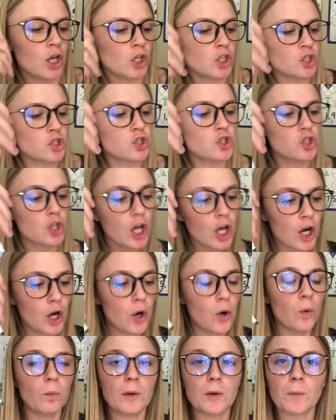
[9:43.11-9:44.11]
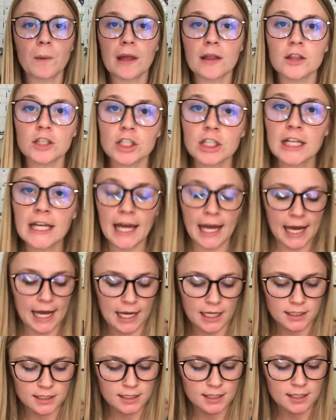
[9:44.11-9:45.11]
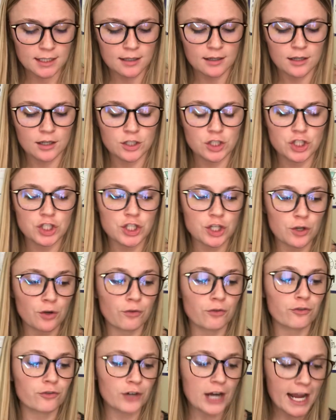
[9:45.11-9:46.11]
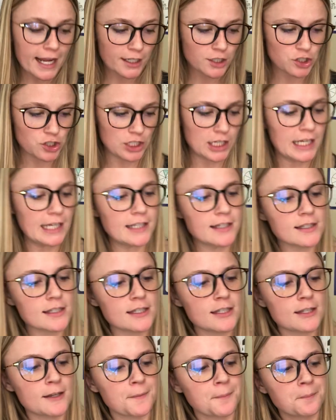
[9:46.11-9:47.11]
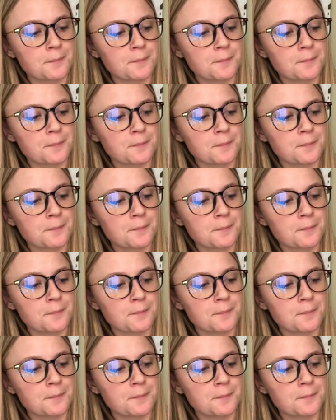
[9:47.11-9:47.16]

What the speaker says: So when we look at 2 fractions,